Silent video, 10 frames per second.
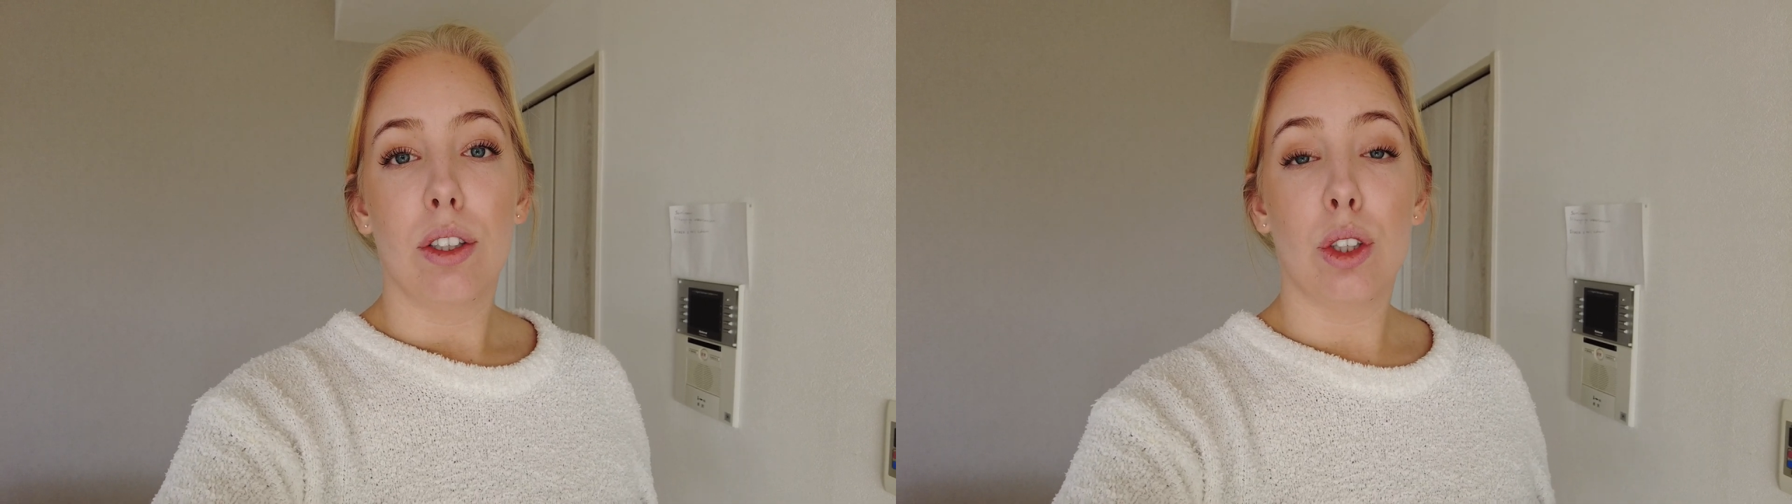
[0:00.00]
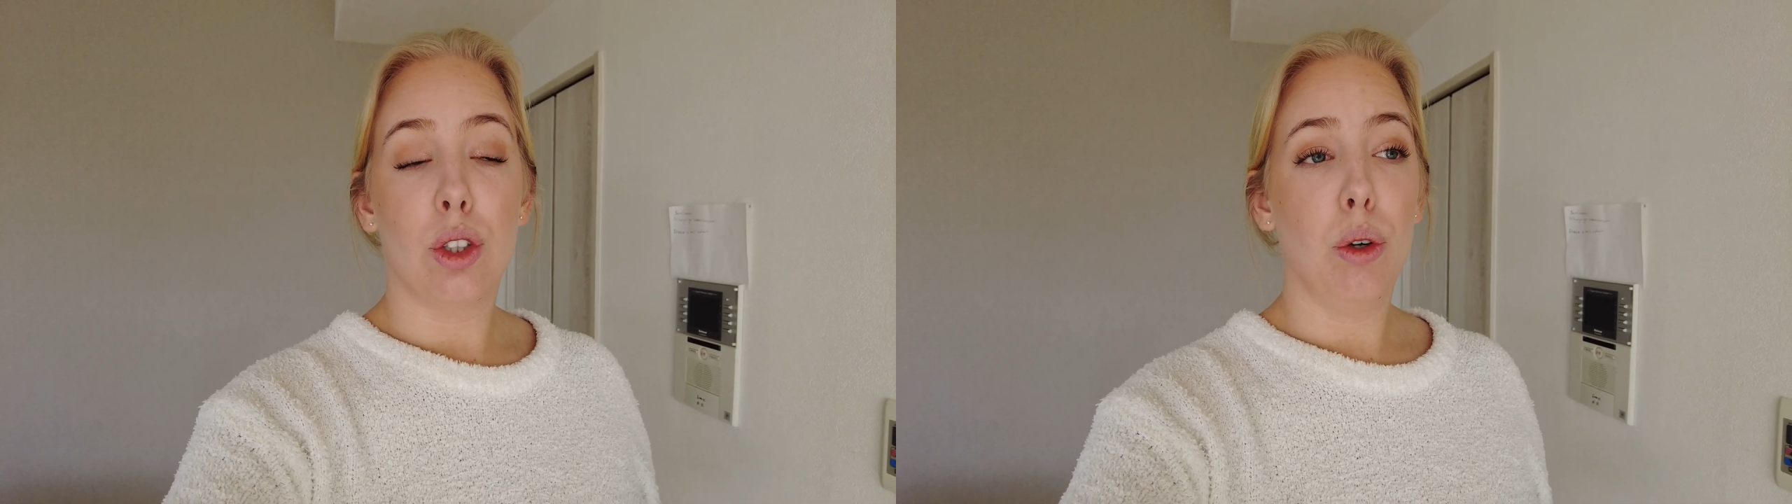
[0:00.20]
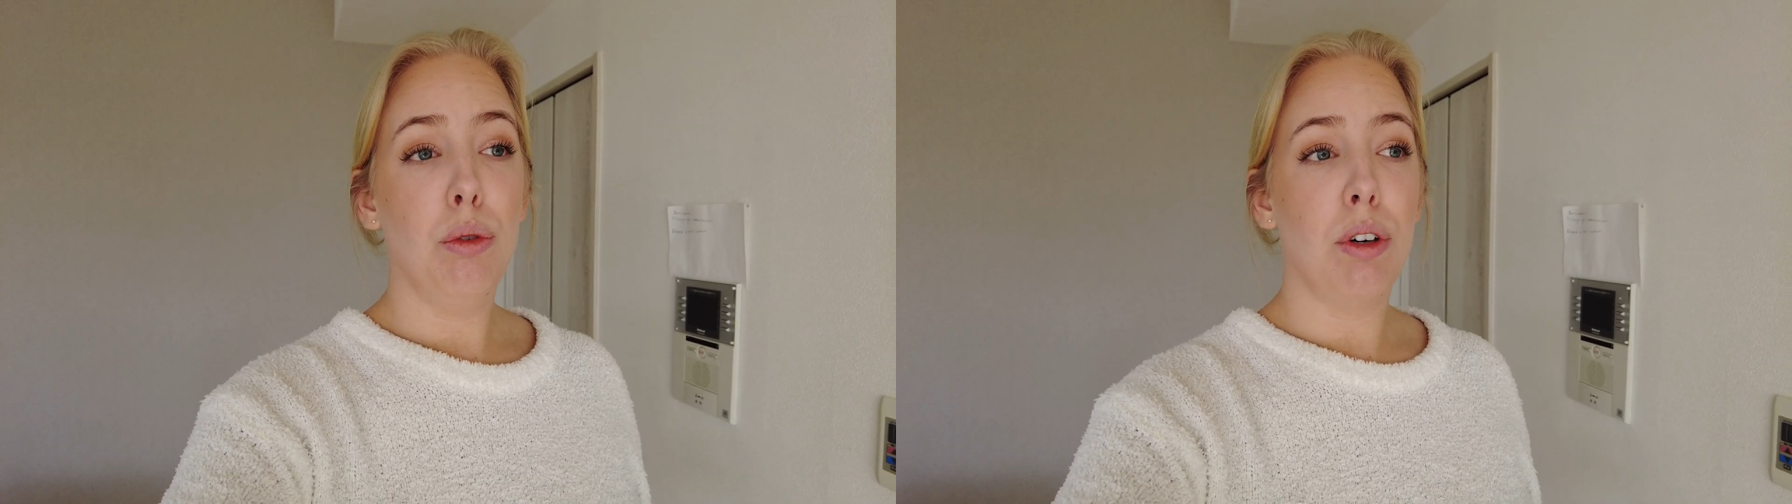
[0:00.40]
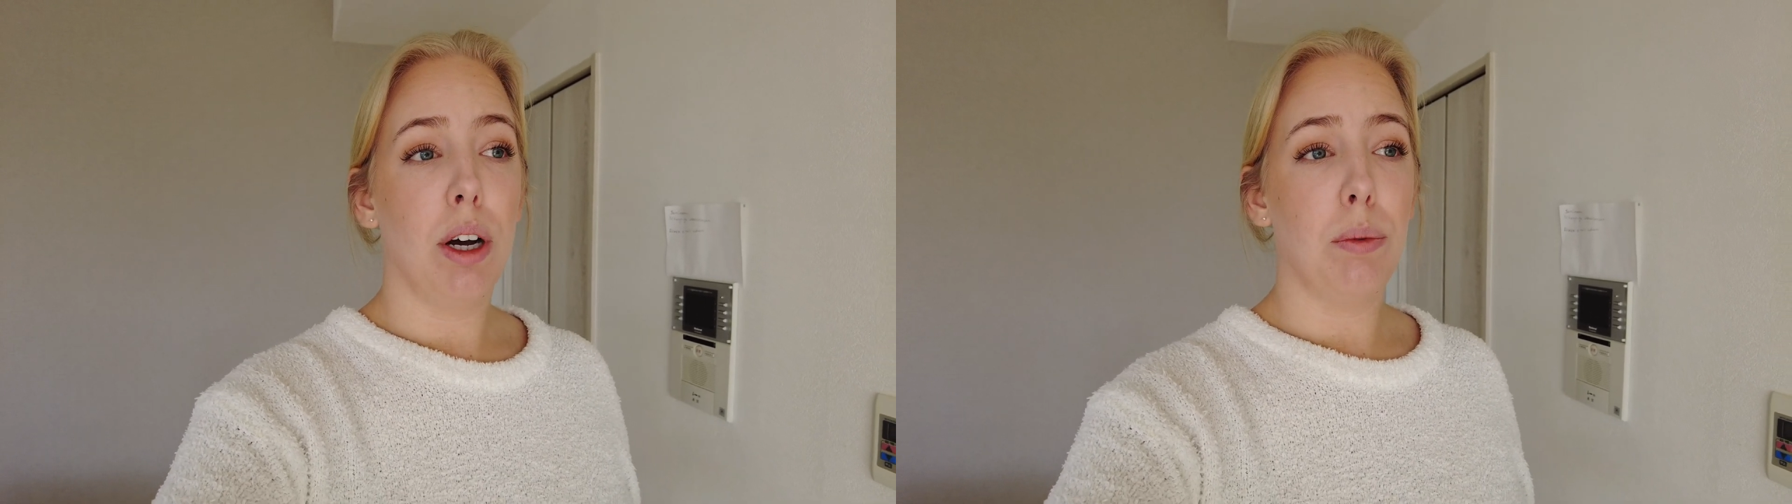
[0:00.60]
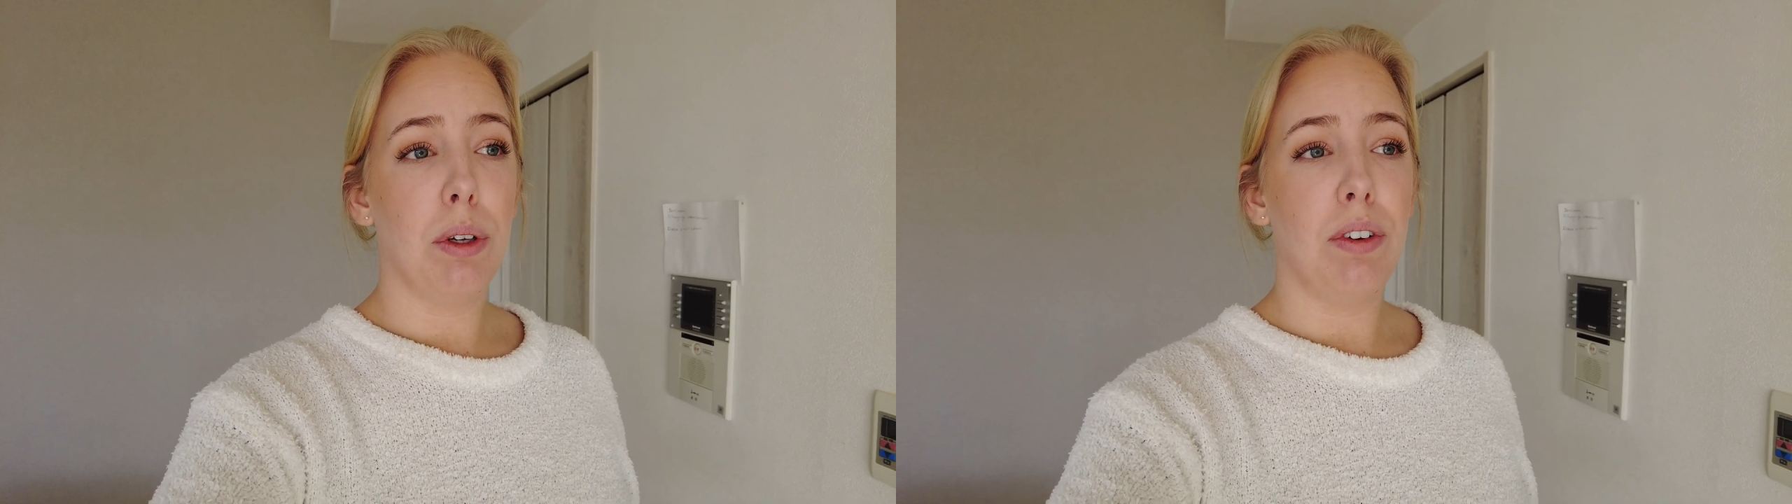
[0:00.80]
So
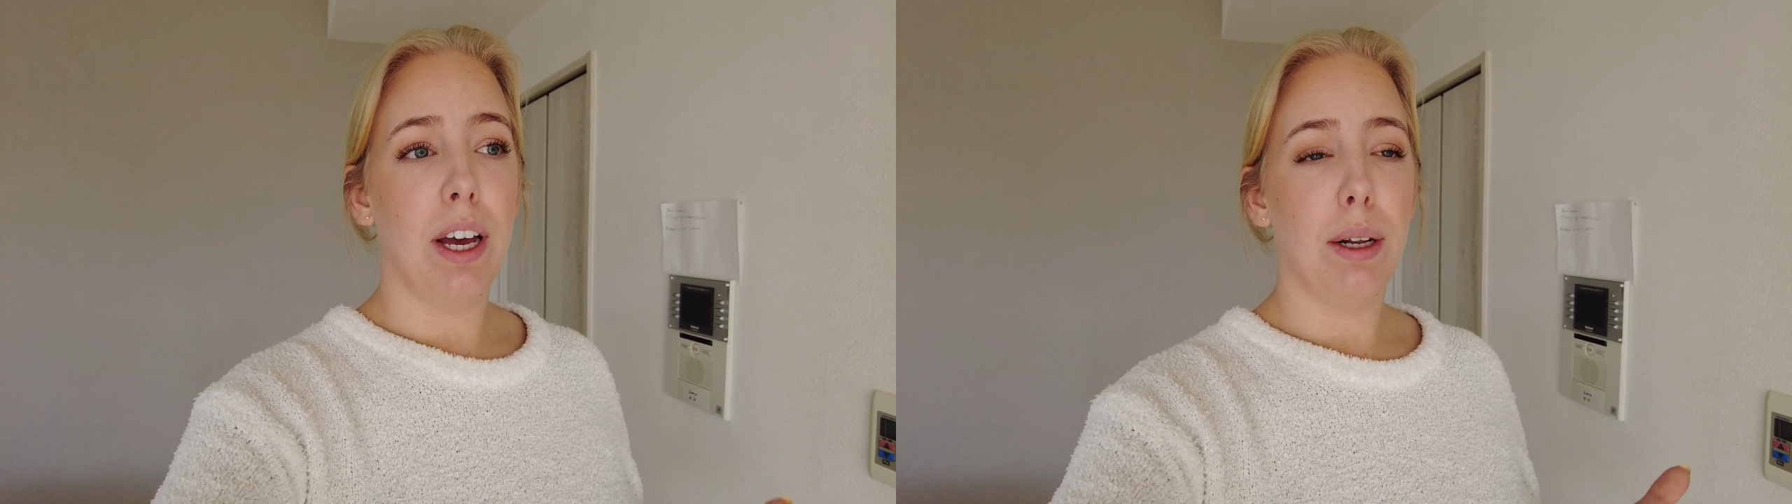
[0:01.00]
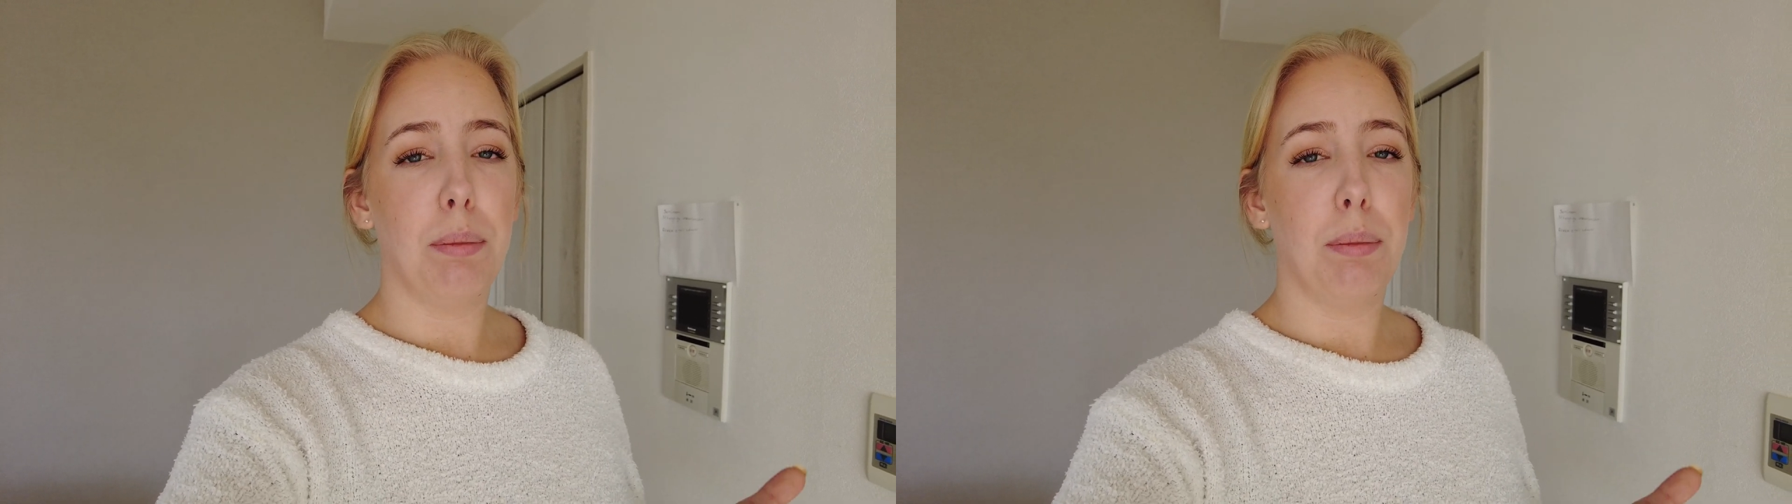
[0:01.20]
far we've had a